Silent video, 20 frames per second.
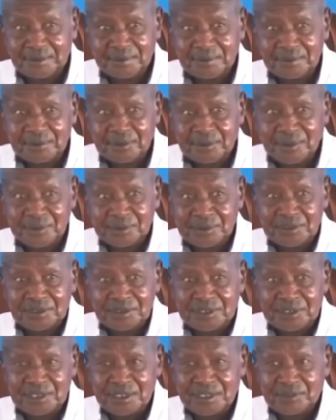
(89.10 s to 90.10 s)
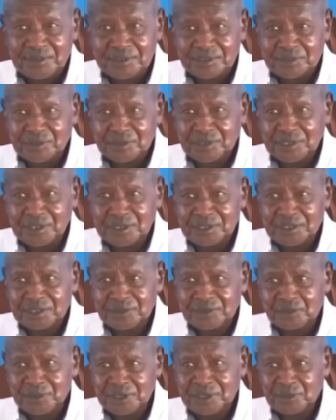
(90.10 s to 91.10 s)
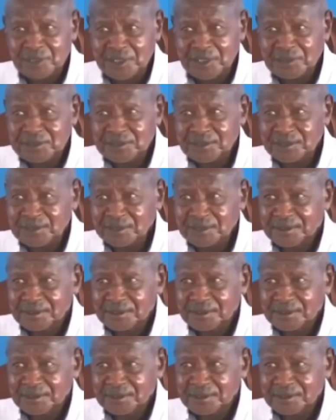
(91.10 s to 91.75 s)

Because this area was connected trade-wise,